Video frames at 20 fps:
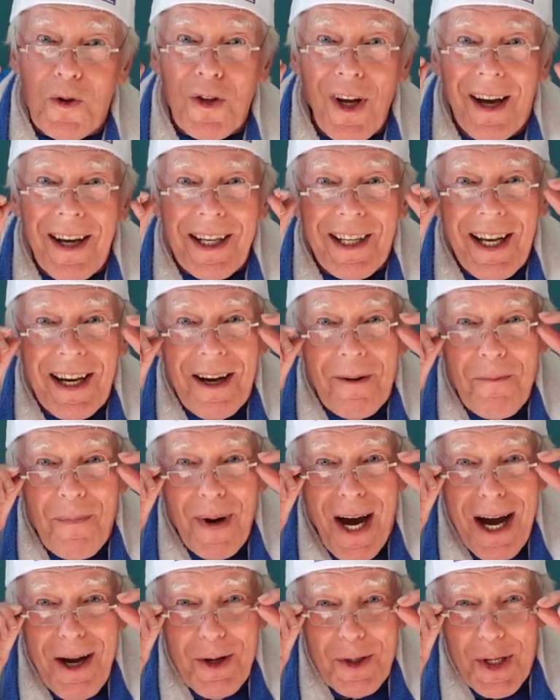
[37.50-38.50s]

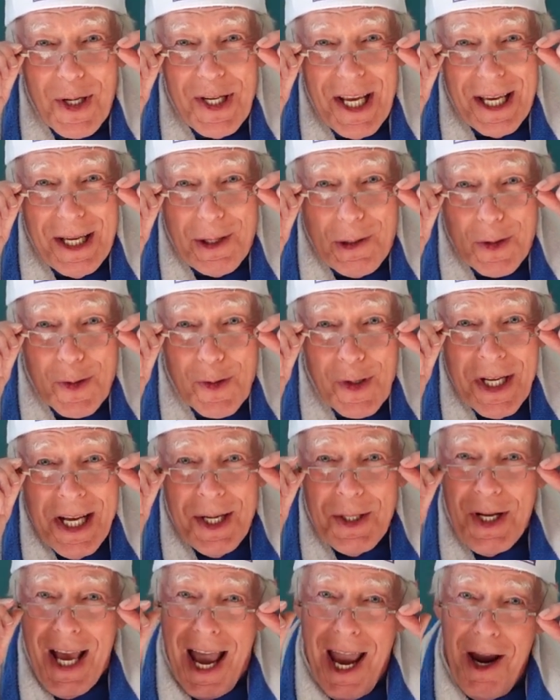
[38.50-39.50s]
Chakabatis!
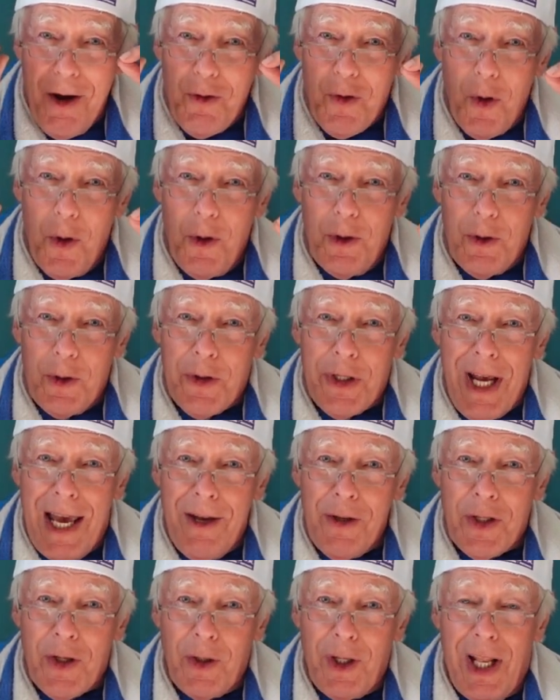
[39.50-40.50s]
Nigel
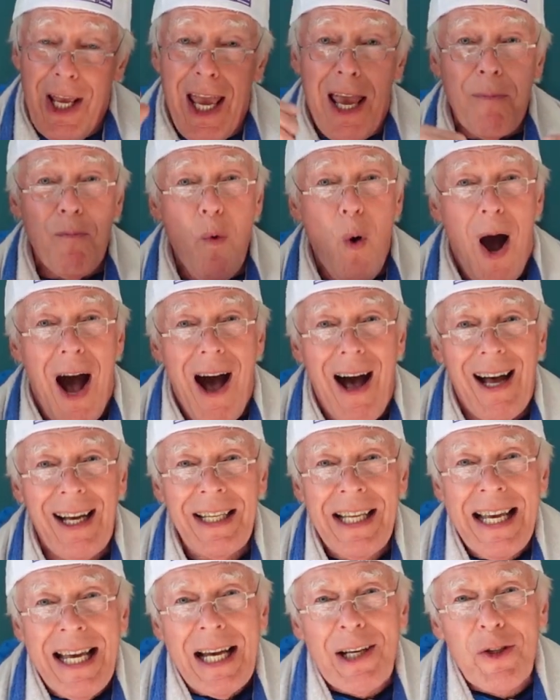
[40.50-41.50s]
Cecil here,
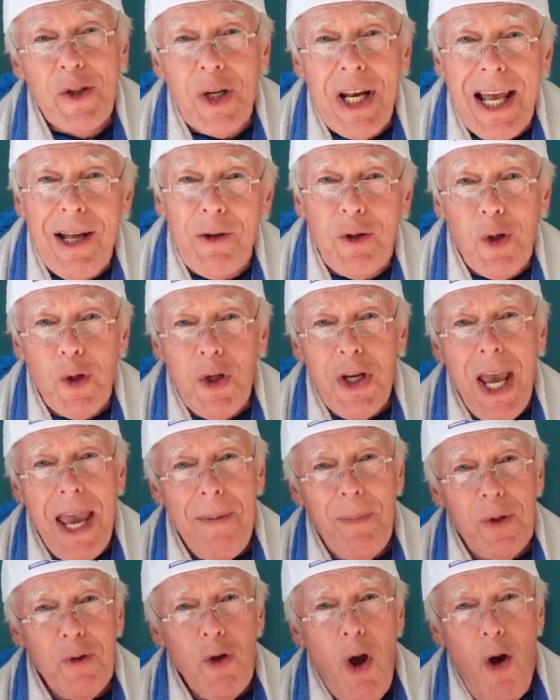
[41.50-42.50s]
moi, as an
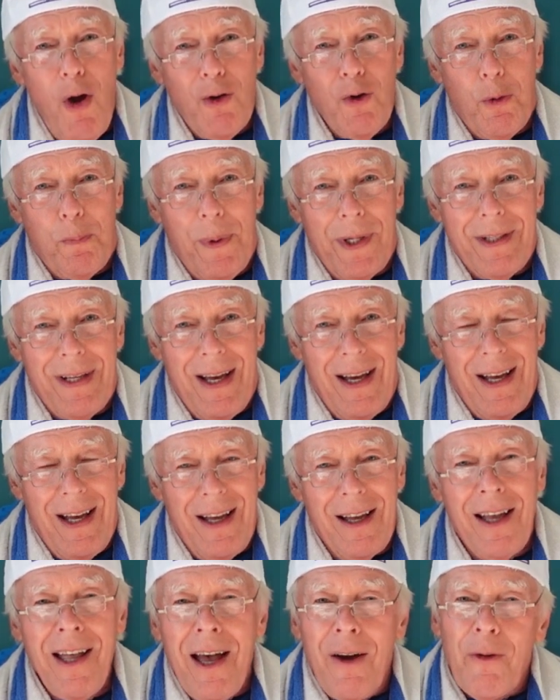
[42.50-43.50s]
entertainment
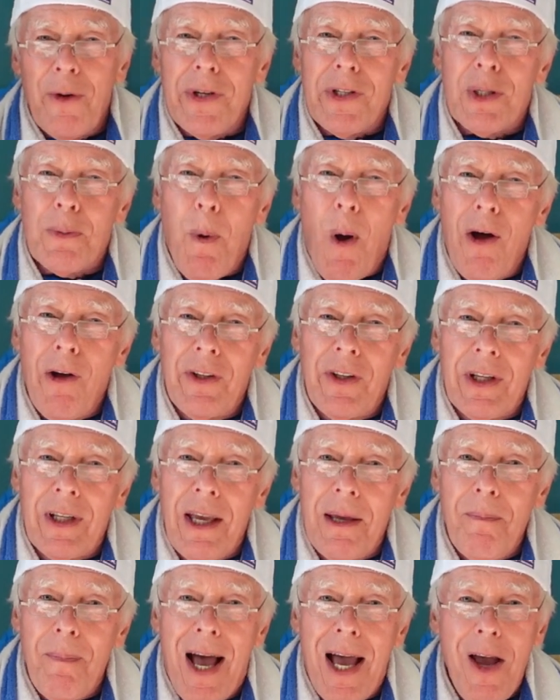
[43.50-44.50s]
entrepreneur,
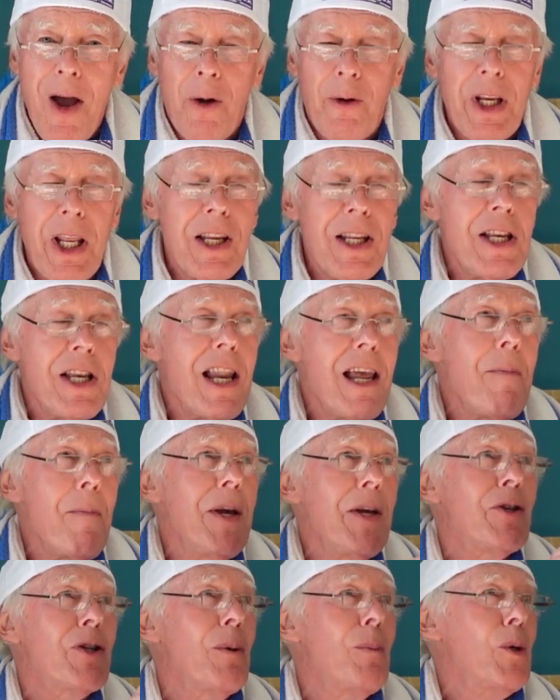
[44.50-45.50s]
responding in my own
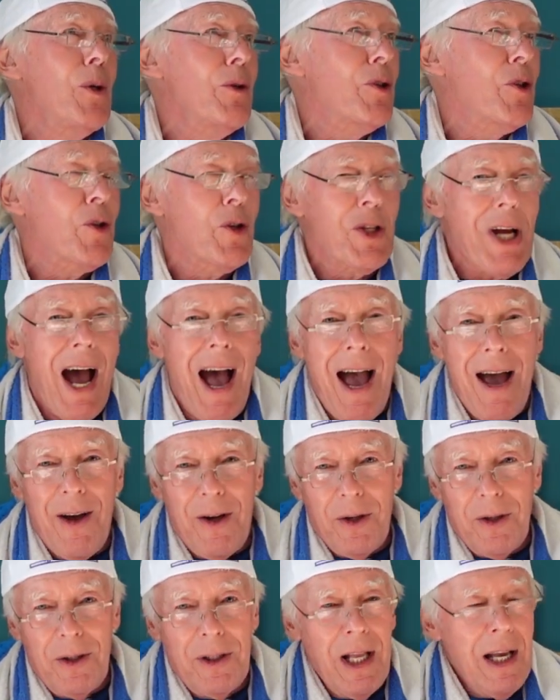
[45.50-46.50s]
inimitable
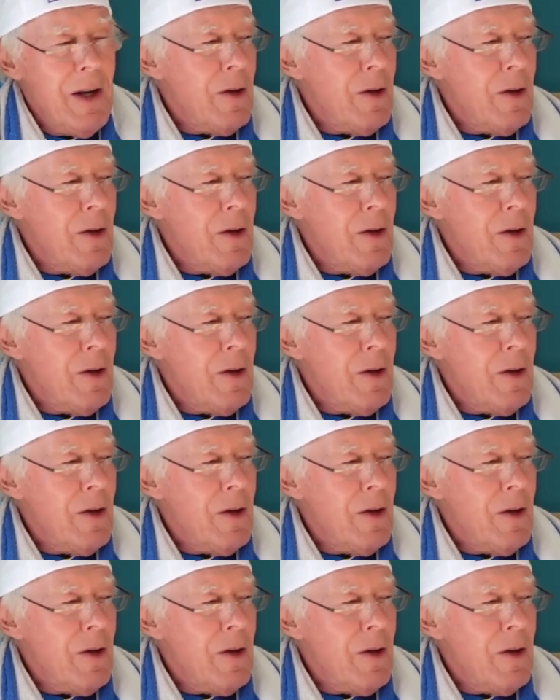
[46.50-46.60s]
style